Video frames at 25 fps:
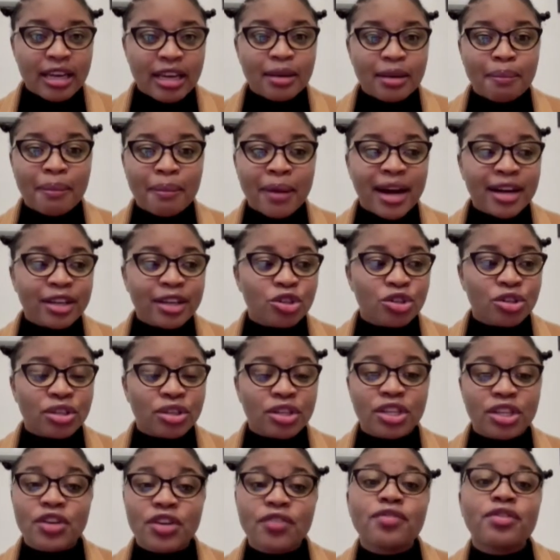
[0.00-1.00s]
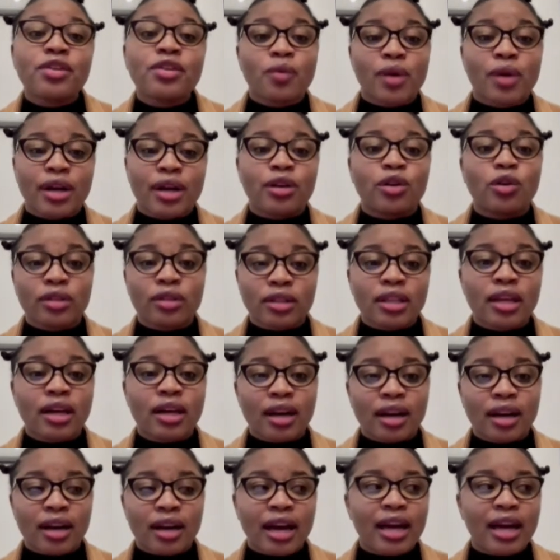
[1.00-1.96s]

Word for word: Imagine if they were not there